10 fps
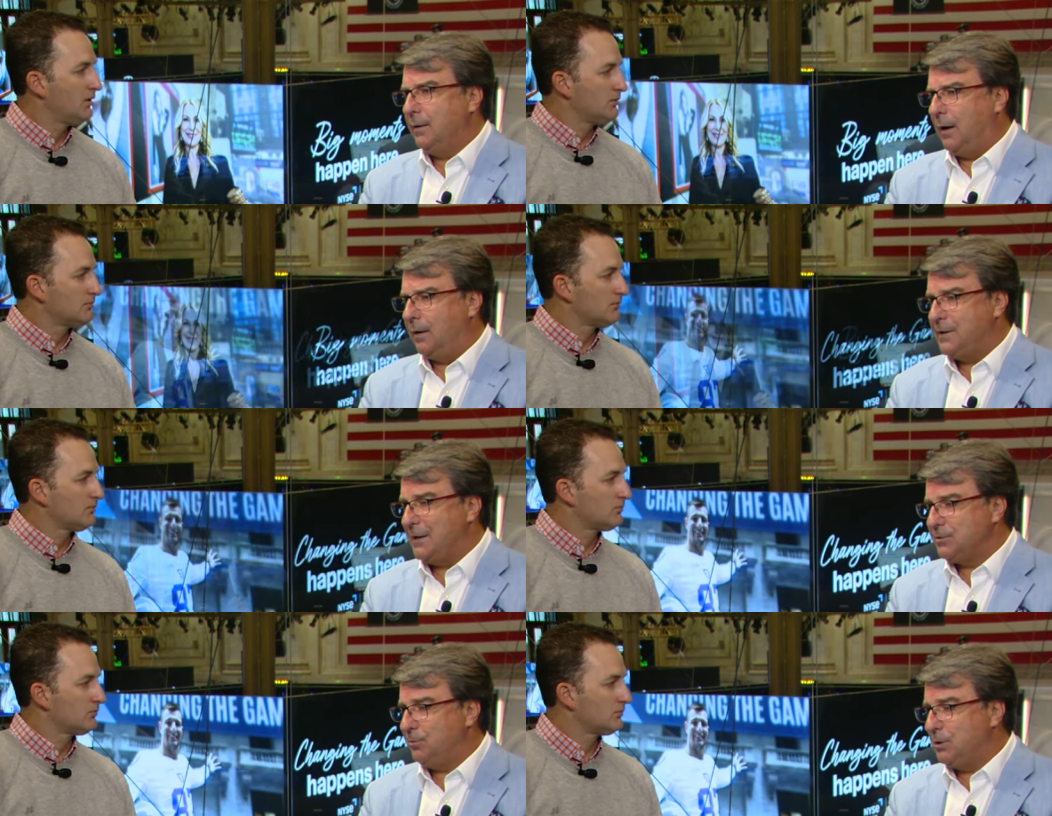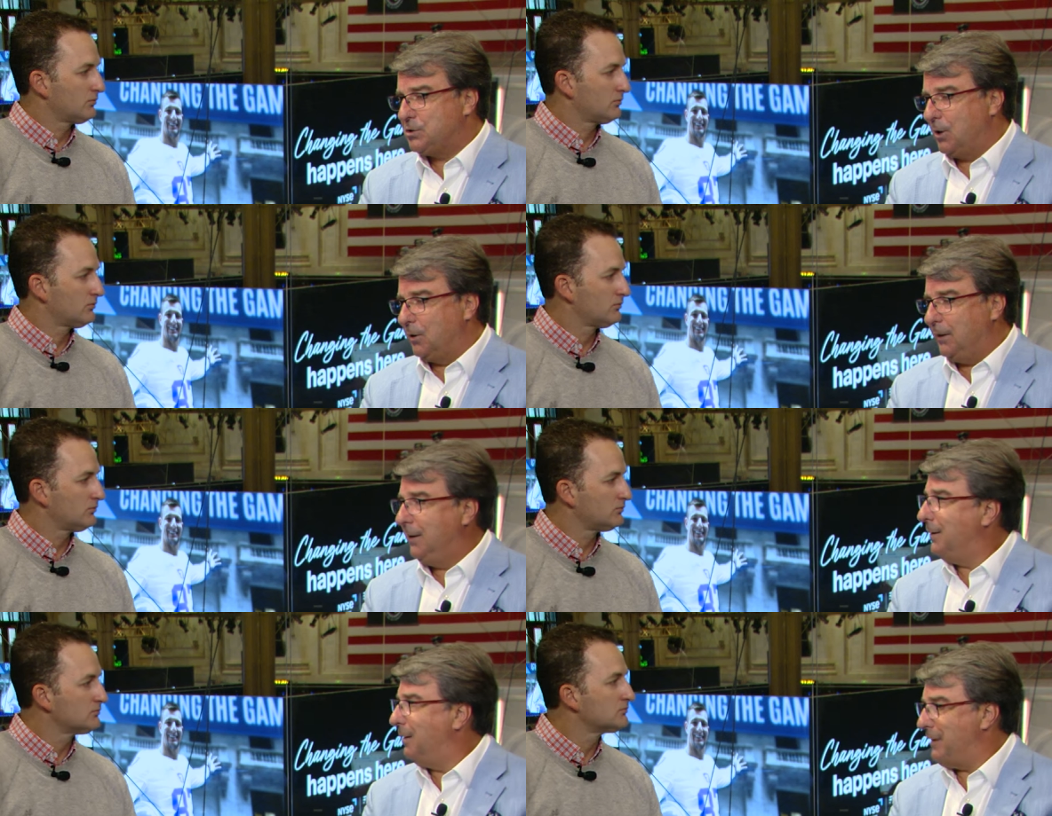Speaker 1: Uh, take us through the
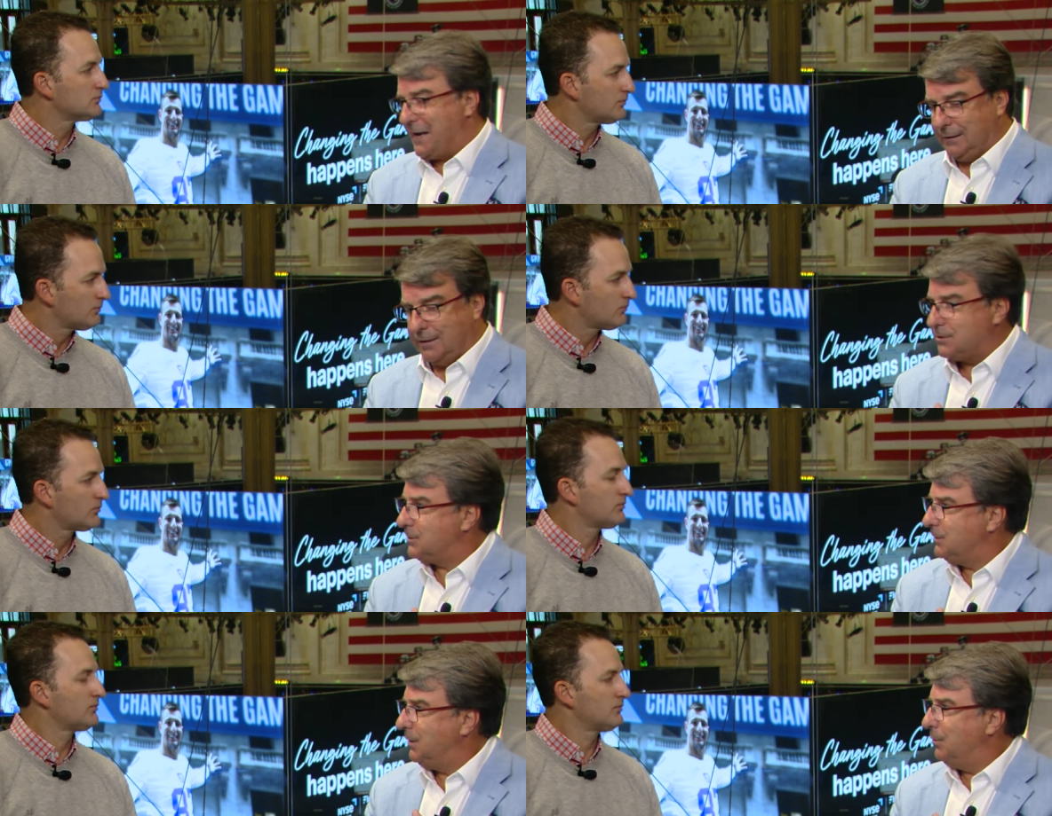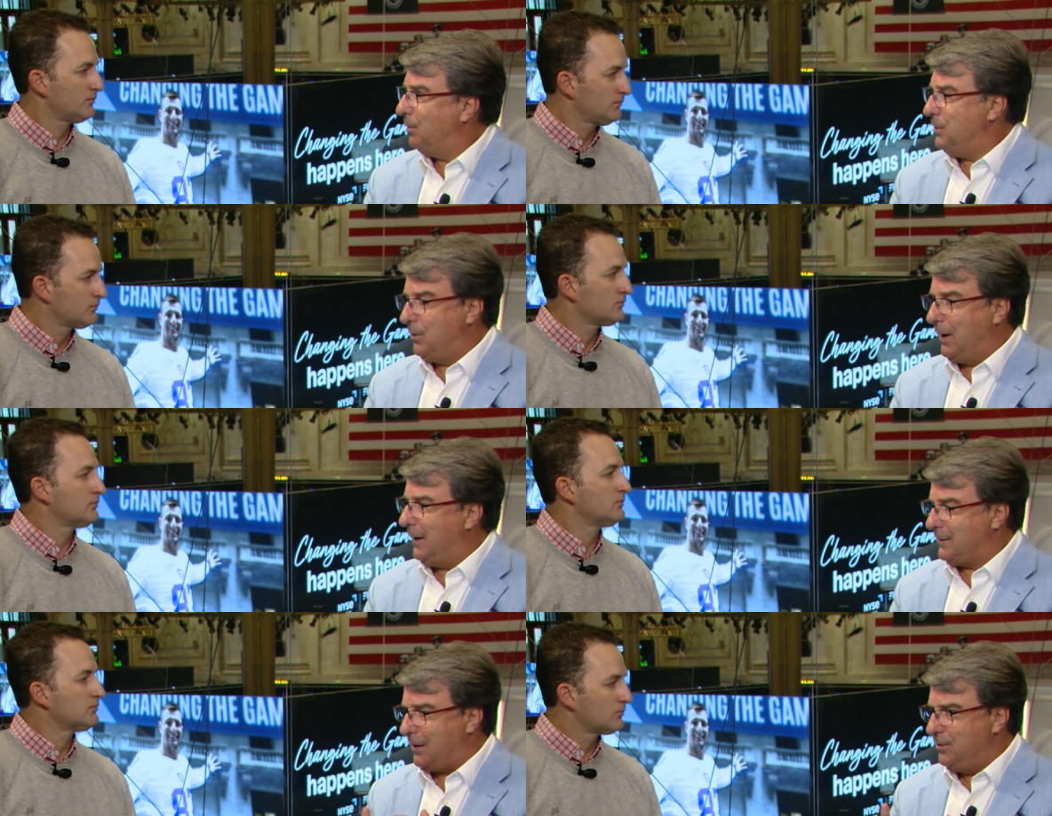journey of Atlas what you
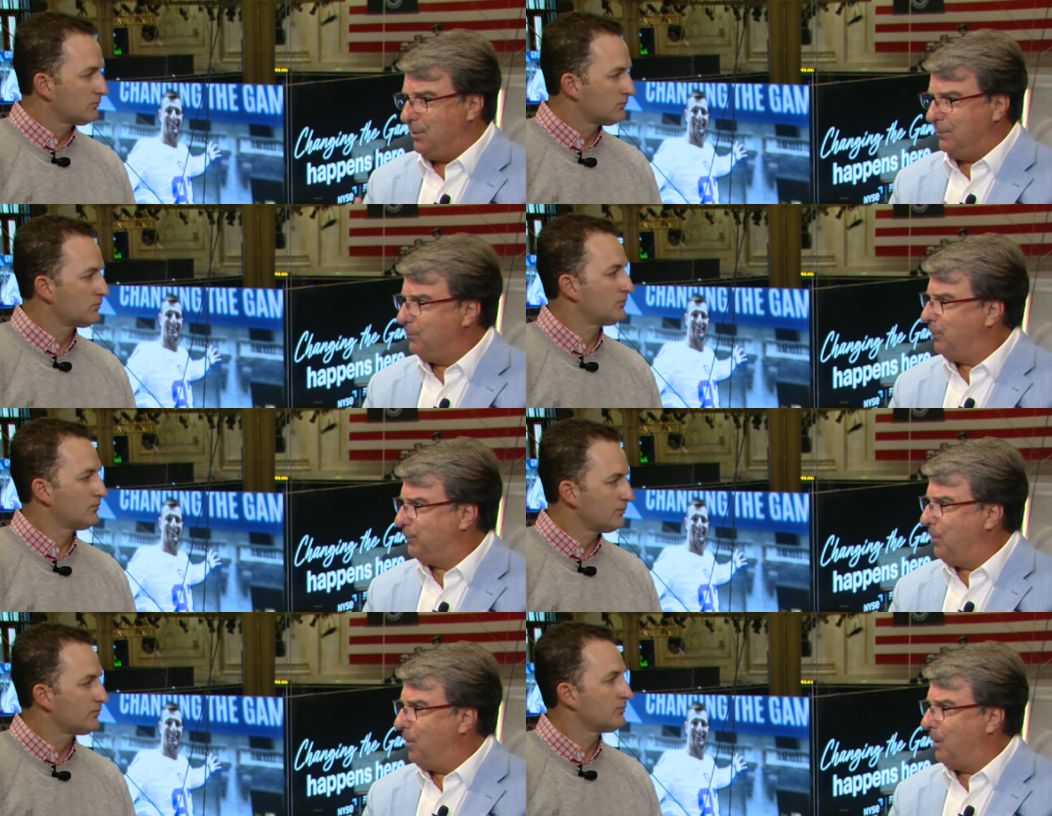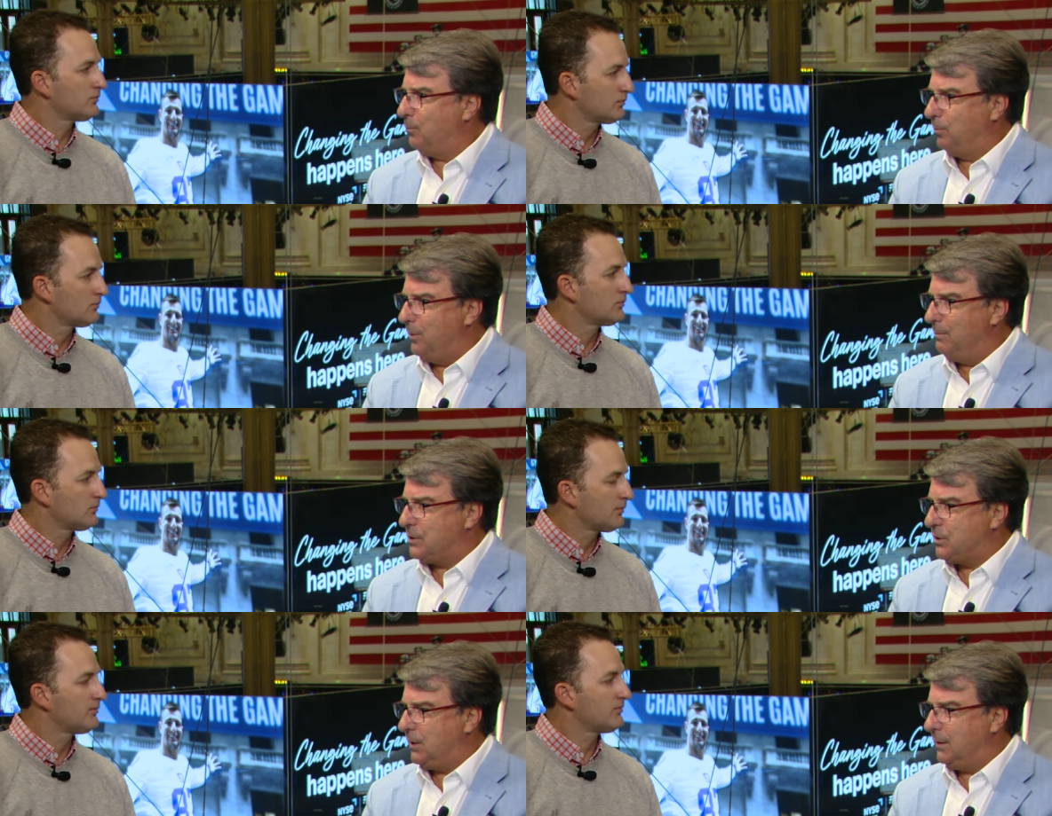guys, how you perform, your
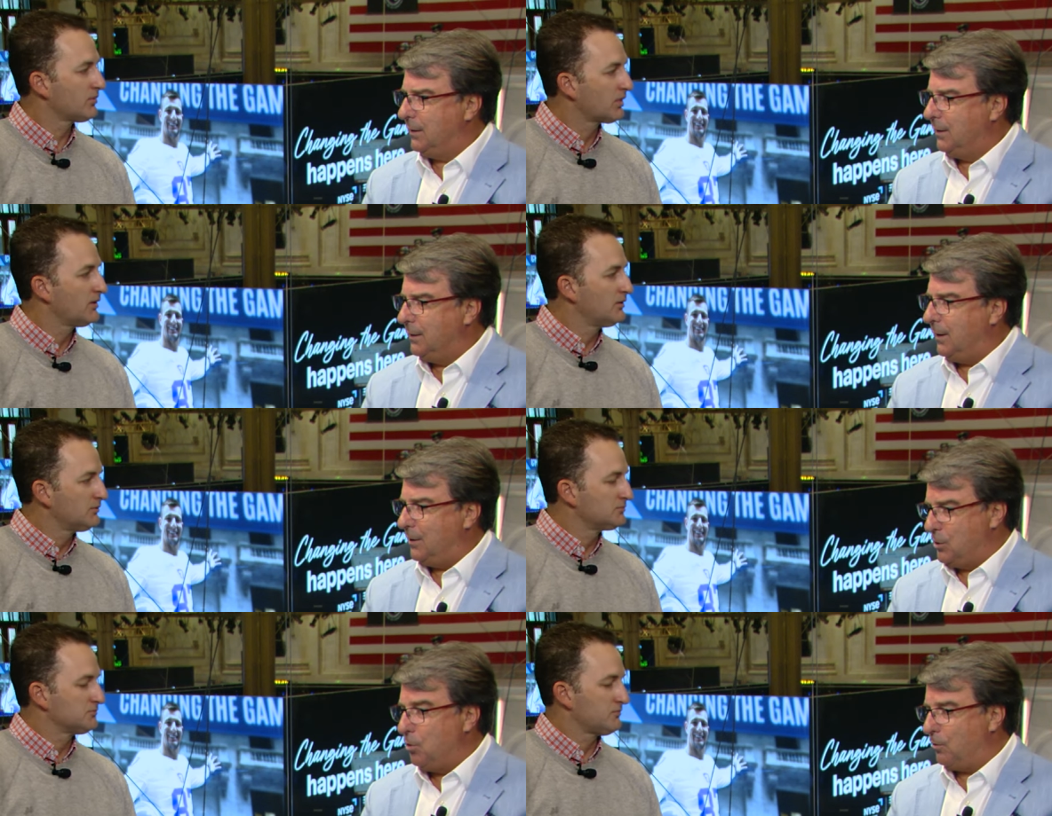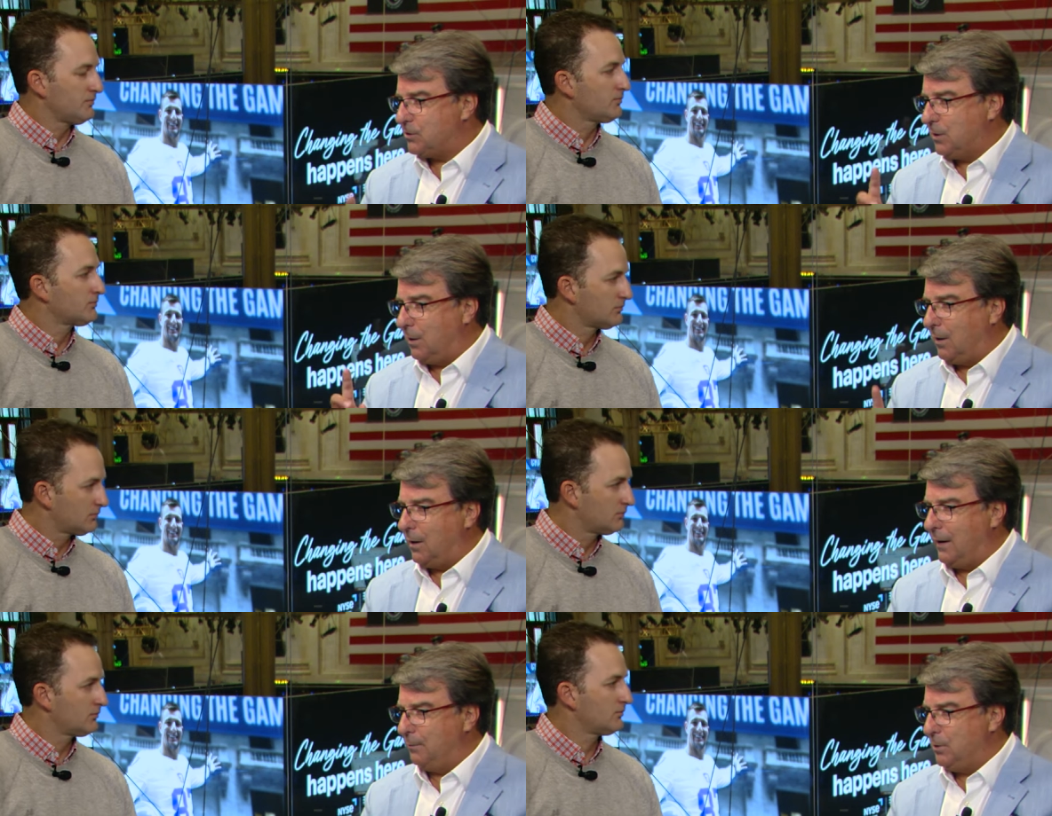mission, uh, your North
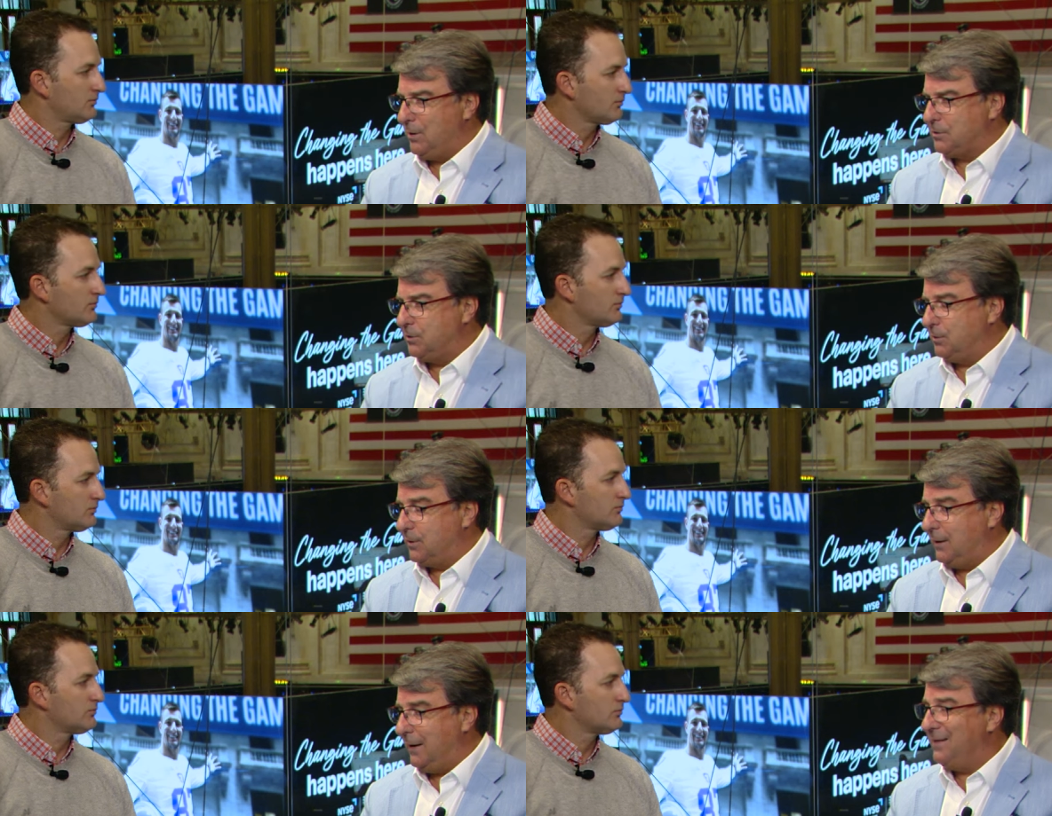Star, and what you guys are doing today.